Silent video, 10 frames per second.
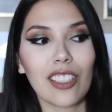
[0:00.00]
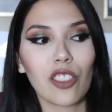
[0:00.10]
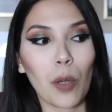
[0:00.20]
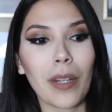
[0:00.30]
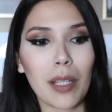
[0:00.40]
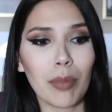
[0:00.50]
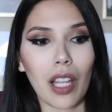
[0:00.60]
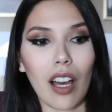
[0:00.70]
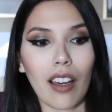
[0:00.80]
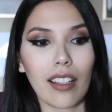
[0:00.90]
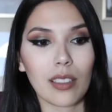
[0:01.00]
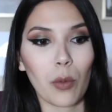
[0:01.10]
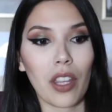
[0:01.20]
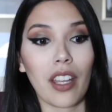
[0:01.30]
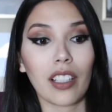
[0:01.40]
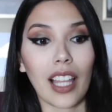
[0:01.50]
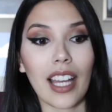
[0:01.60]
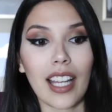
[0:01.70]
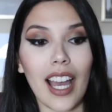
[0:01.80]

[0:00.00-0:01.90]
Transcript: so many blogs where they're like,